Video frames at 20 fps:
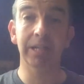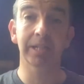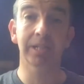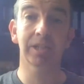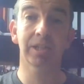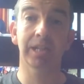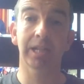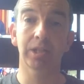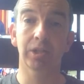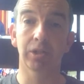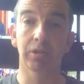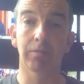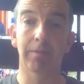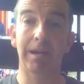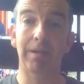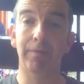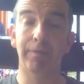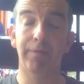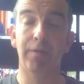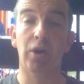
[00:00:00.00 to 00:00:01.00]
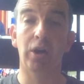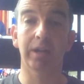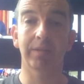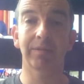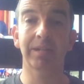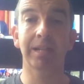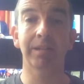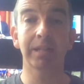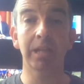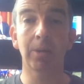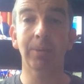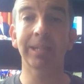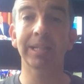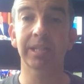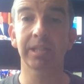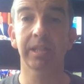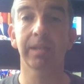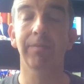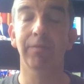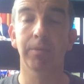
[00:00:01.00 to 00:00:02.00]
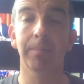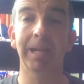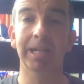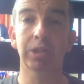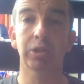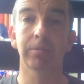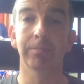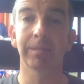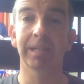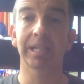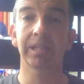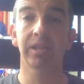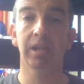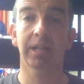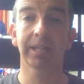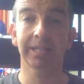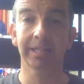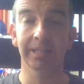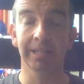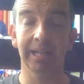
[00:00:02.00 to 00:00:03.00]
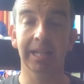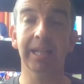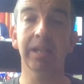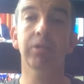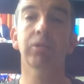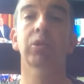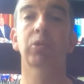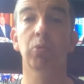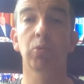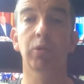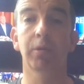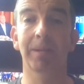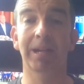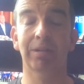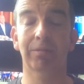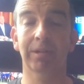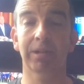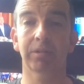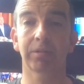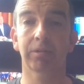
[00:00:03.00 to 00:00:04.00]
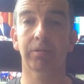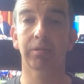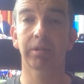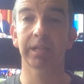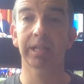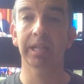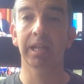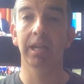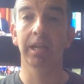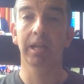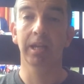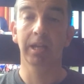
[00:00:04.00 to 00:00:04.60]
early stages of round 5. Now, knowing this information means I can delay on a quarterback round 3,